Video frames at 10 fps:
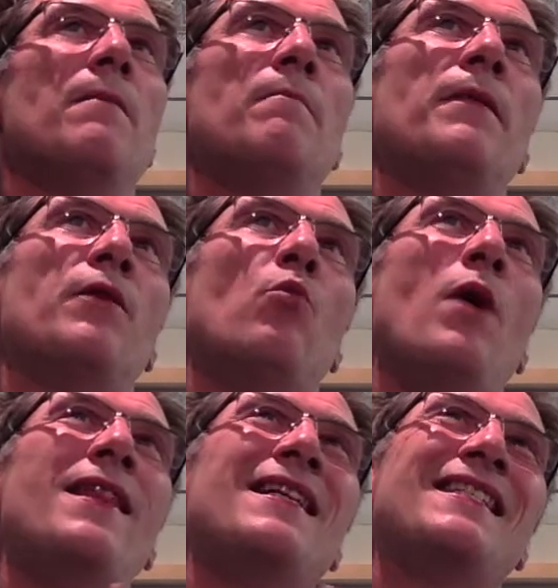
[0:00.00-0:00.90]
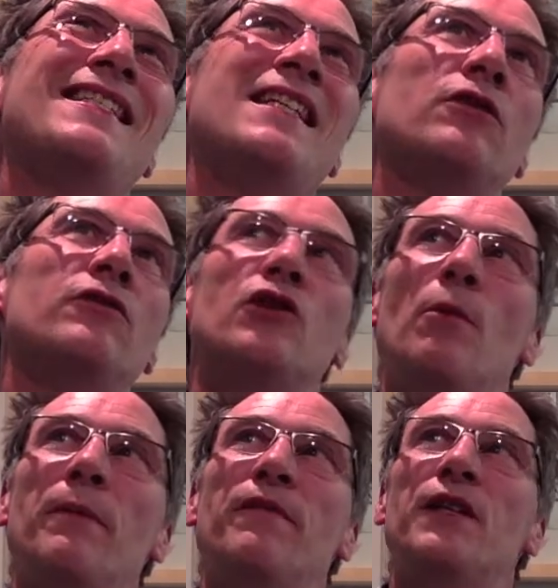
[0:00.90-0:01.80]
But the way they sit on
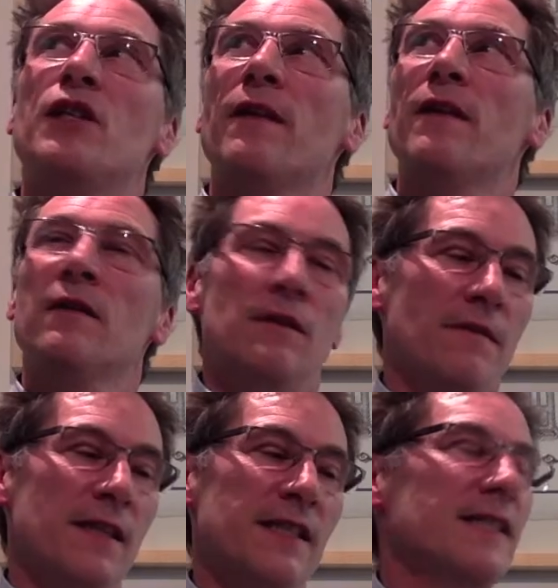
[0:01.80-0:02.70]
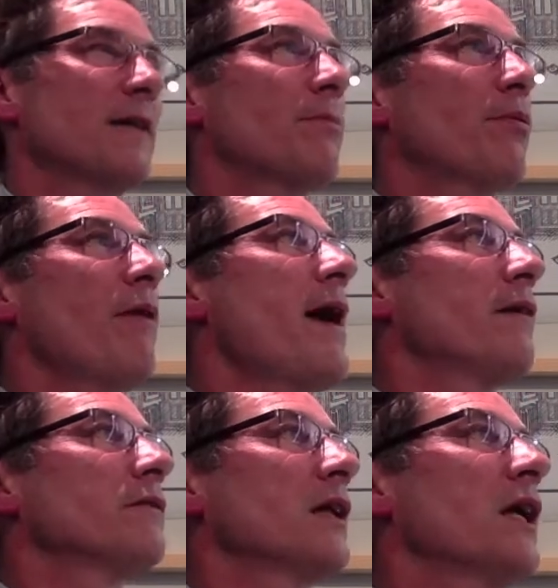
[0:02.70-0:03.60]
top of each other, they sit
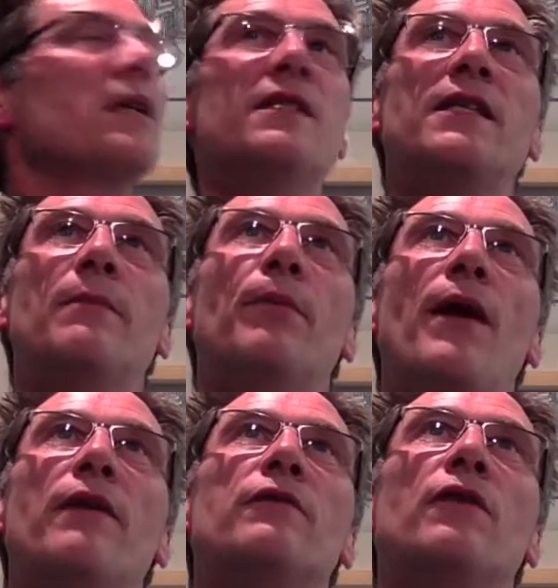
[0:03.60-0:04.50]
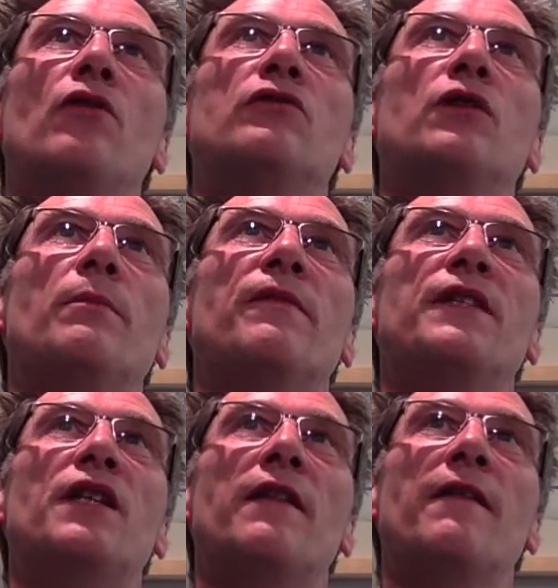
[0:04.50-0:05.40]
proud. The colours sit proud on top of
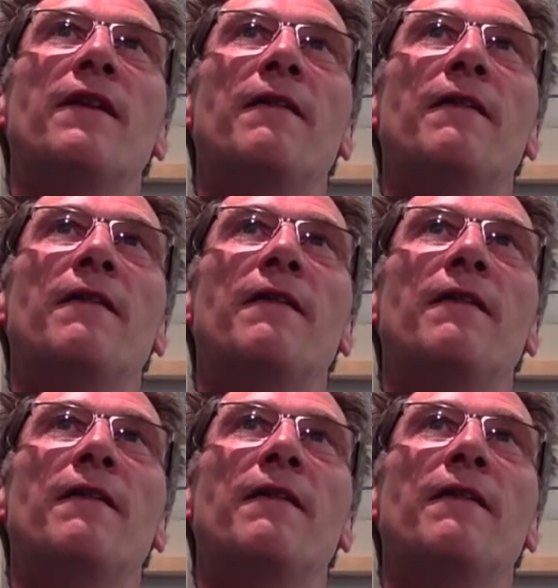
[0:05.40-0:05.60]
each other.